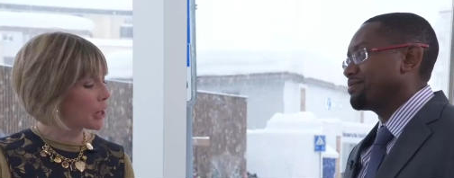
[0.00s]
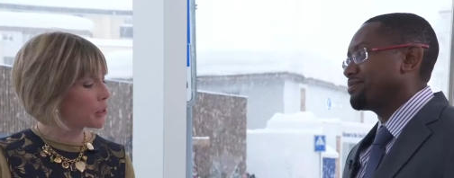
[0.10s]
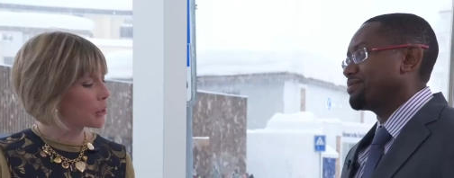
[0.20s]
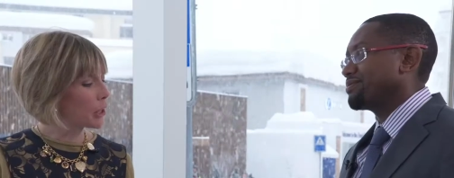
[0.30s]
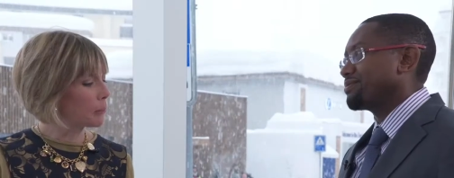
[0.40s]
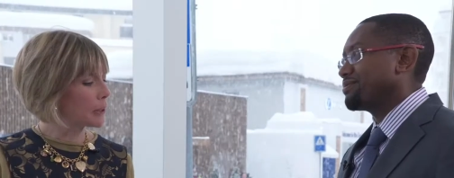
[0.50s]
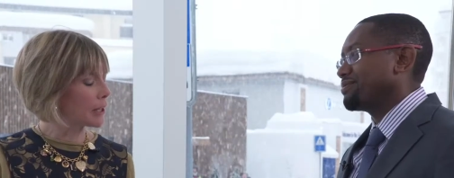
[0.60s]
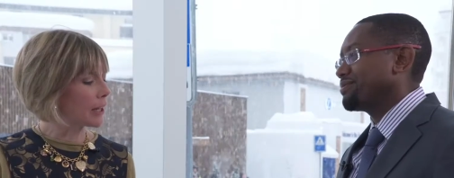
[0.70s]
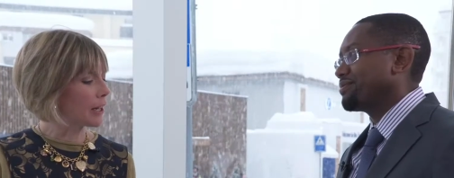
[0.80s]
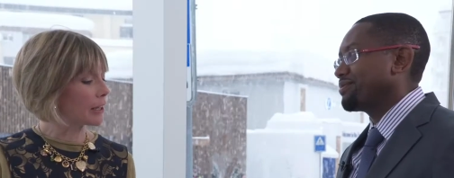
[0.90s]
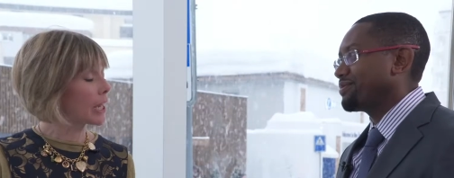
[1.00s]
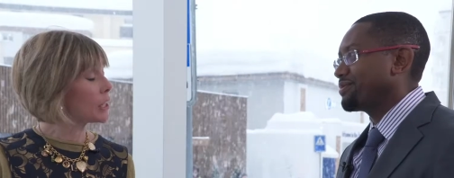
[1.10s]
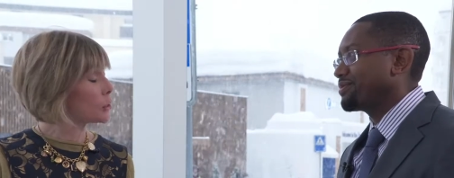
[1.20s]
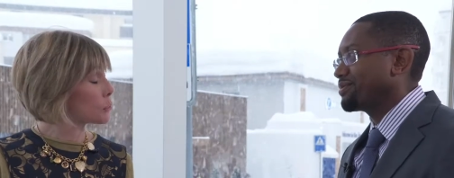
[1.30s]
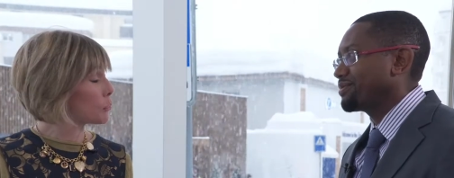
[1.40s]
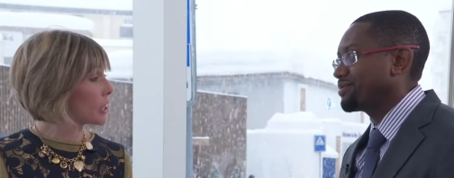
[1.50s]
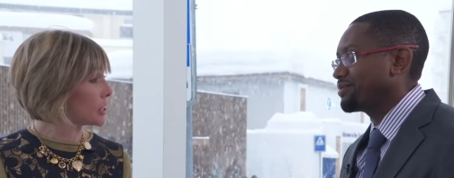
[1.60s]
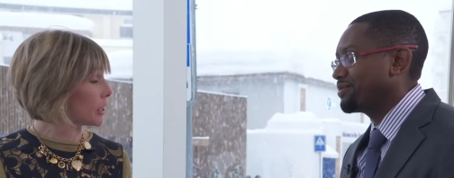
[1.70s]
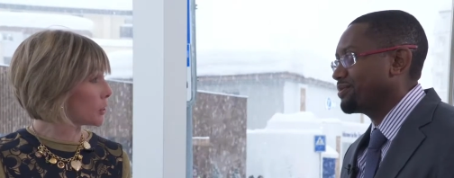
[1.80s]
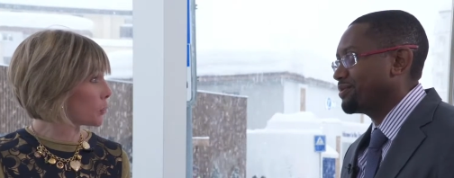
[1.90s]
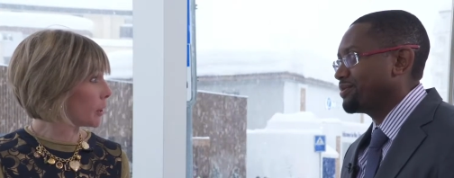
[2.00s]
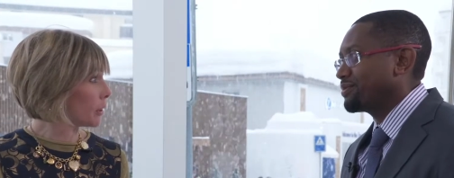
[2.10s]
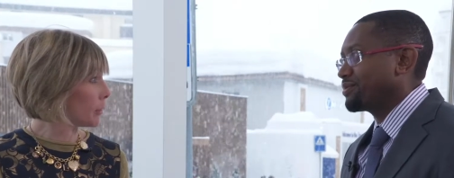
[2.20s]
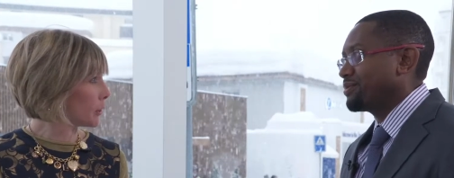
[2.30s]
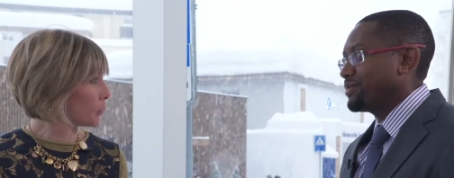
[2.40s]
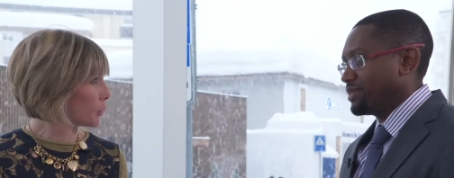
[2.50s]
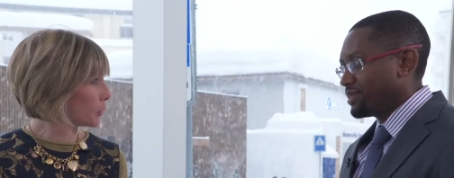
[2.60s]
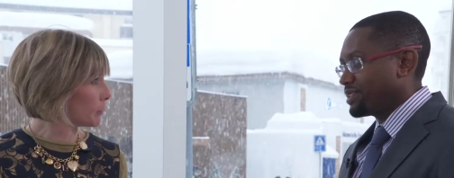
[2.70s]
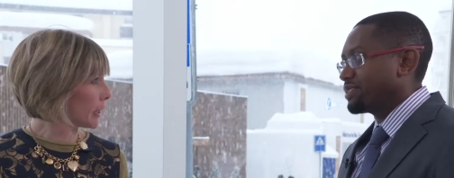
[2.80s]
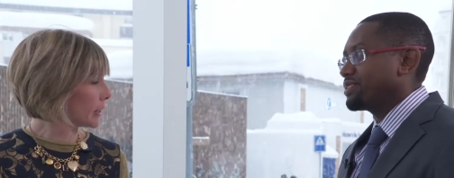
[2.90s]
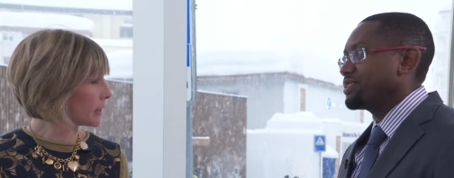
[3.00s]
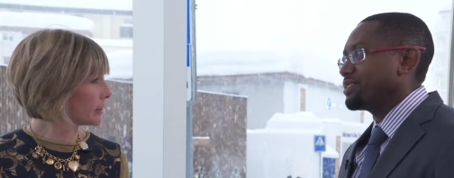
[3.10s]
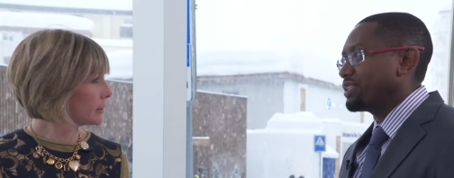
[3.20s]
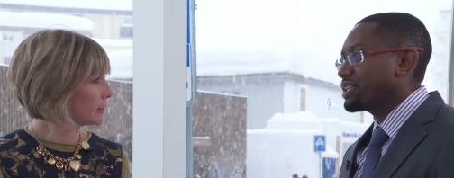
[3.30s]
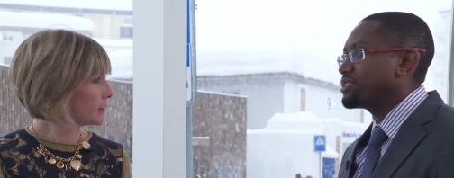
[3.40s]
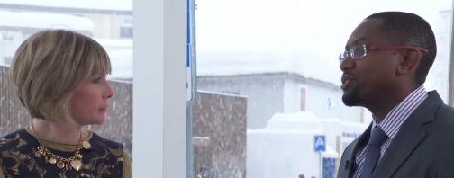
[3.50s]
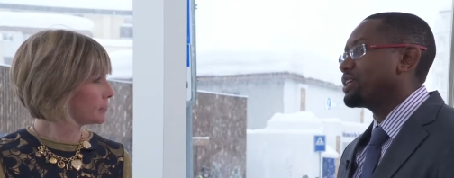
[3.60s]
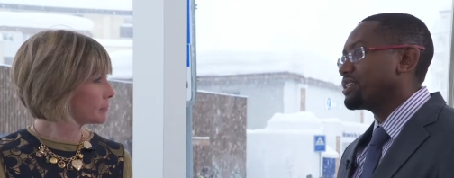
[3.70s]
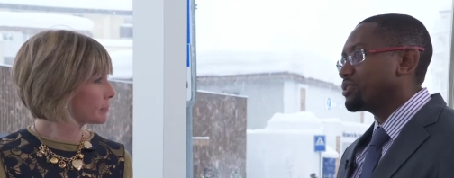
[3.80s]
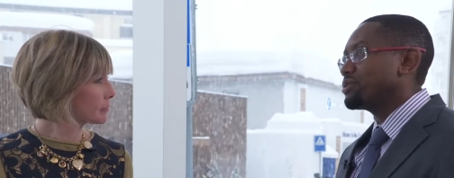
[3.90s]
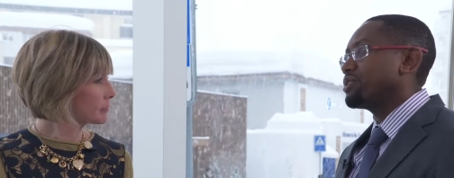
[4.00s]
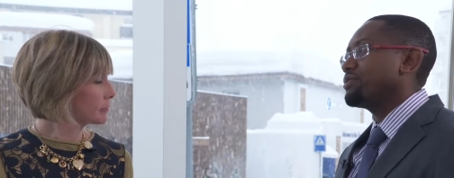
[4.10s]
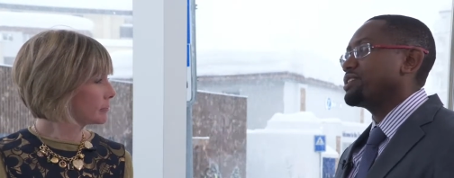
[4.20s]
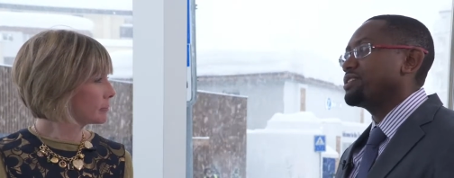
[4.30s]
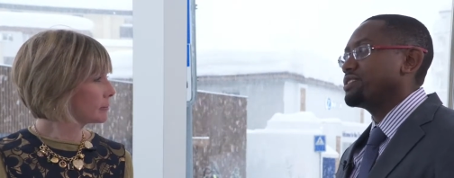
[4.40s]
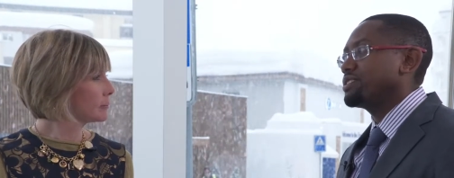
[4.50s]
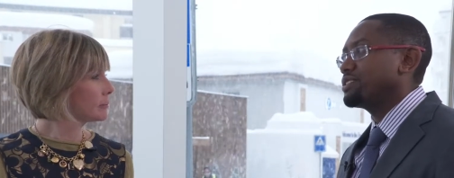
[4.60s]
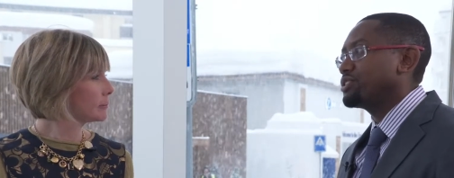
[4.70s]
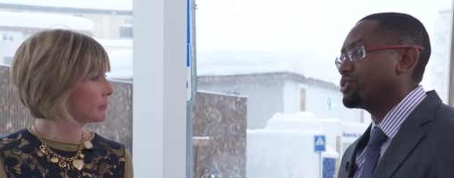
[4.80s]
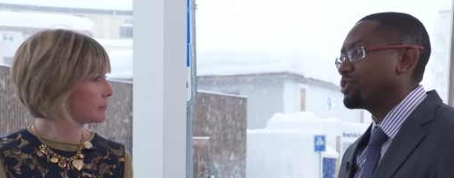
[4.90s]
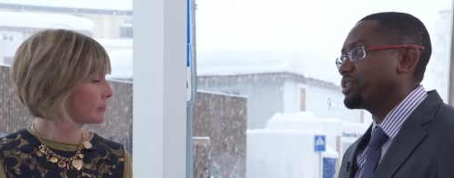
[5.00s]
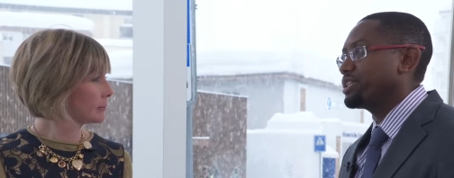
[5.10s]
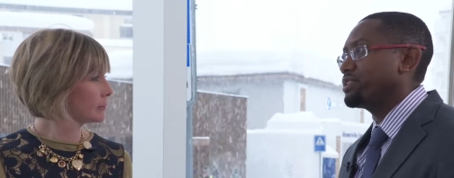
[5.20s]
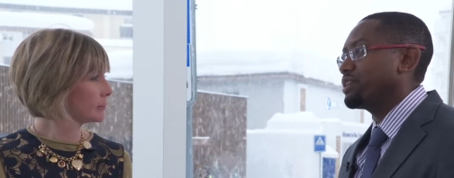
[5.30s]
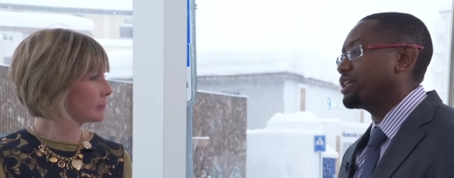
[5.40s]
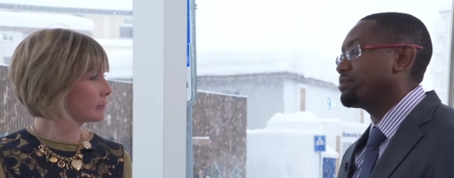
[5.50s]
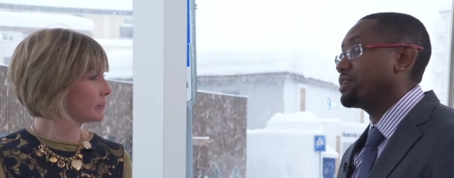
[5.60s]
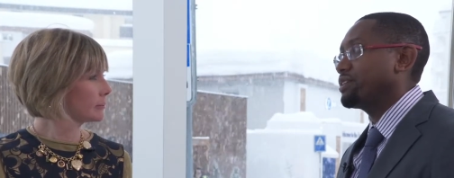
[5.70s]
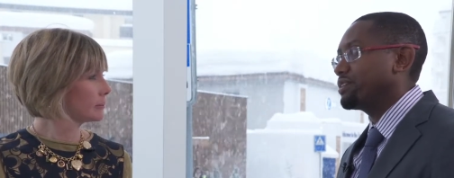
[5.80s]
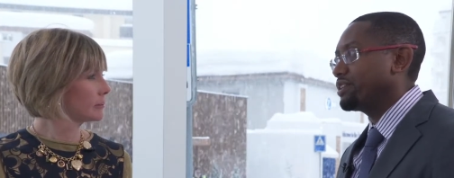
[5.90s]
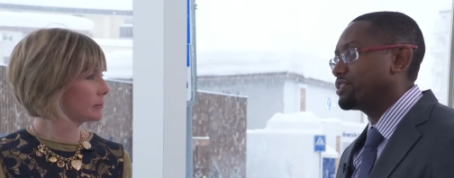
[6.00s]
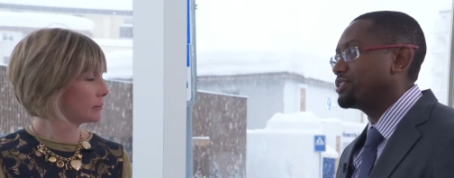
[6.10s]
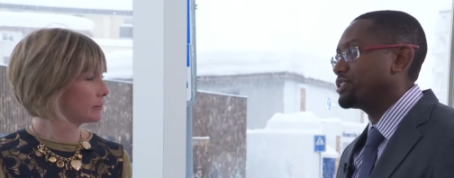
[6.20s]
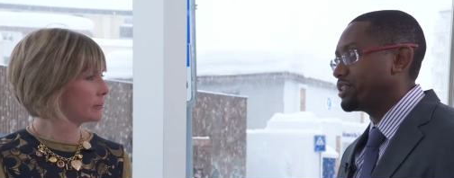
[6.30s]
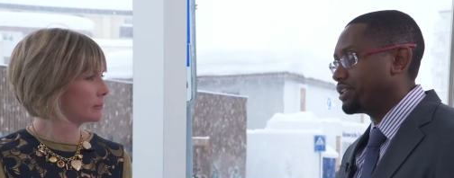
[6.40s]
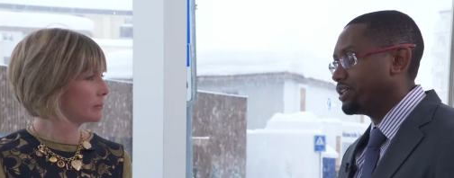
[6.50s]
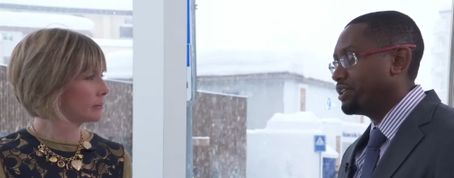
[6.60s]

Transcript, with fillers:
Speaker 1: how you're helping uh, Kenya's rating as well by the World Bank.
Speaker 2: Yes, so that's also a very interesting story, and it has been a three-year journey